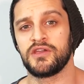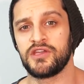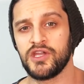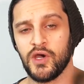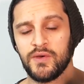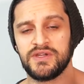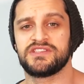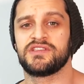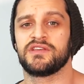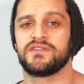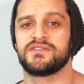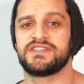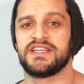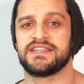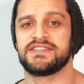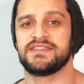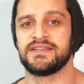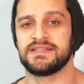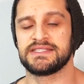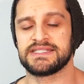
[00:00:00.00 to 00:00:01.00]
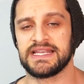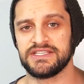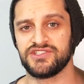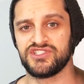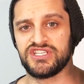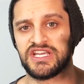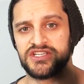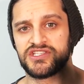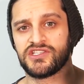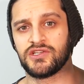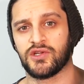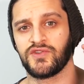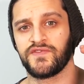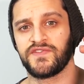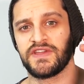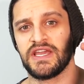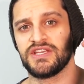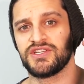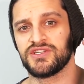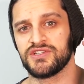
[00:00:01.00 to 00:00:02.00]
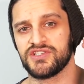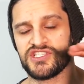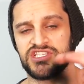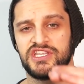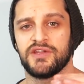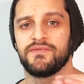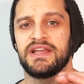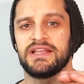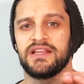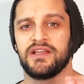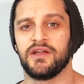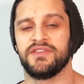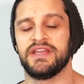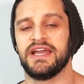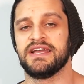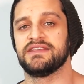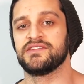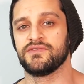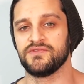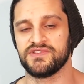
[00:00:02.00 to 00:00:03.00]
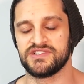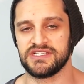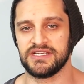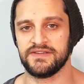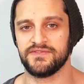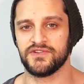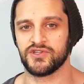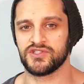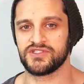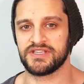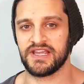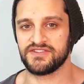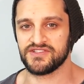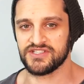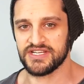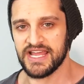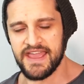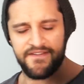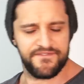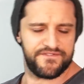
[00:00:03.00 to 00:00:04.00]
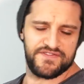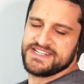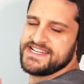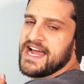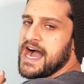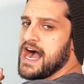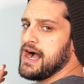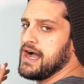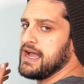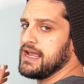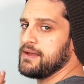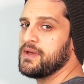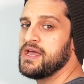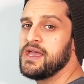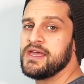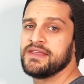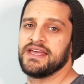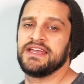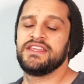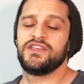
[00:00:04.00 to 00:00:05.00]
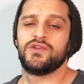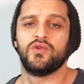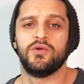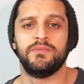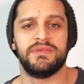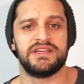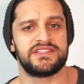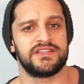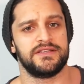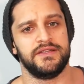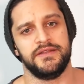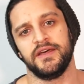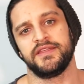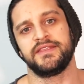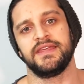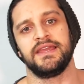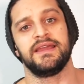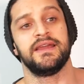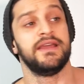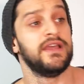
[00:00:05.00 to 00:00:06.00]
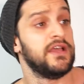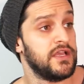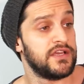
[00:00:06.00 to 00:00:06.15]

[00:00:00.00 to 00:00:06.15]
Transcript: go into those settings and change the notifications directly on there to receive a notification every time, then you will miss nothing.